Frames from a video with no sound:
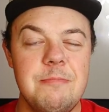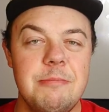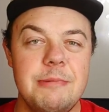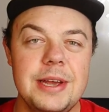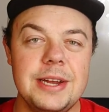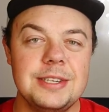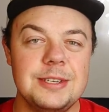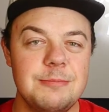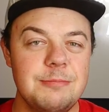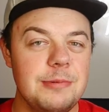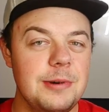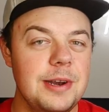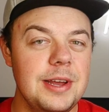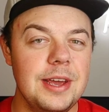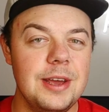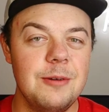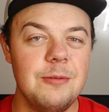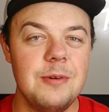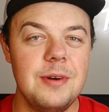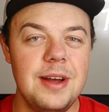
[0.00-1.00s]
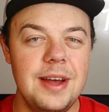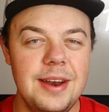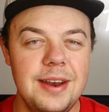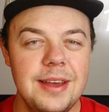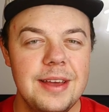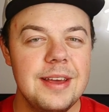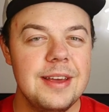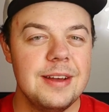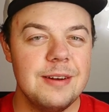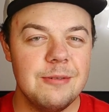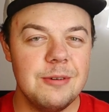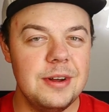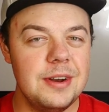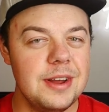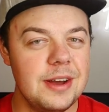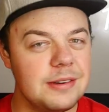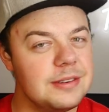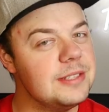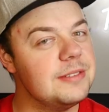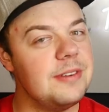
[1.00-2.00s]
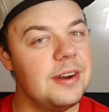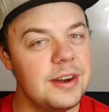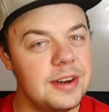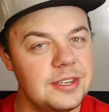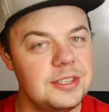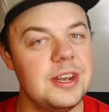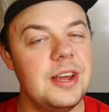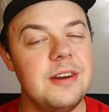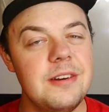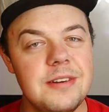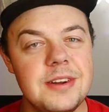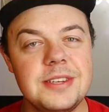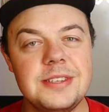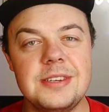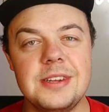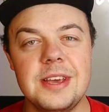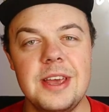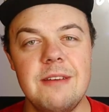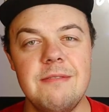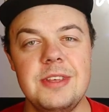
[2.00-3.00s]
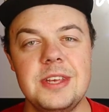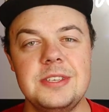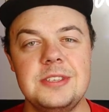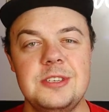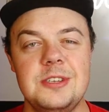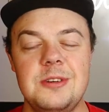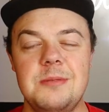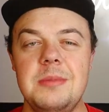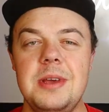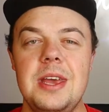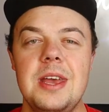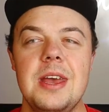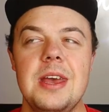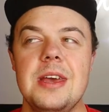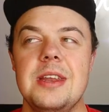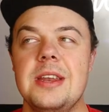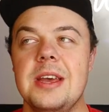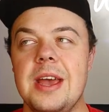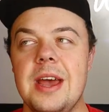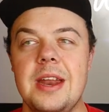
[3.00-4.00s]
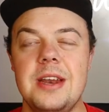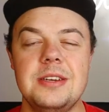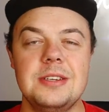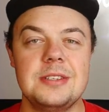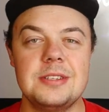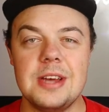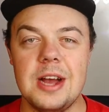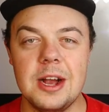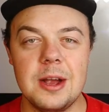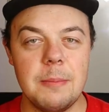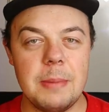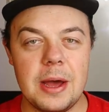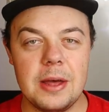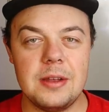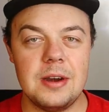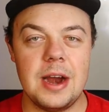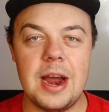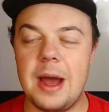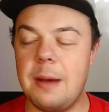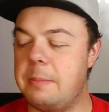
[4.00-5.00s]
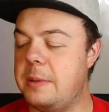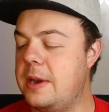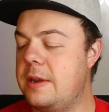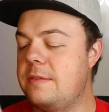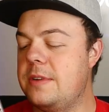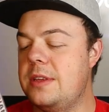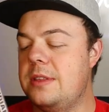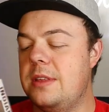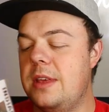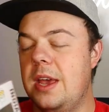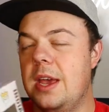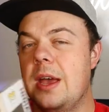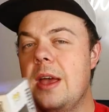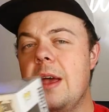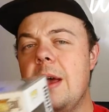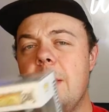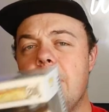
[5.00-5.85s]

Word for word: I picked a pretty good one. Whatnot was very generous to give this to me to kind of just talk about their app and everything.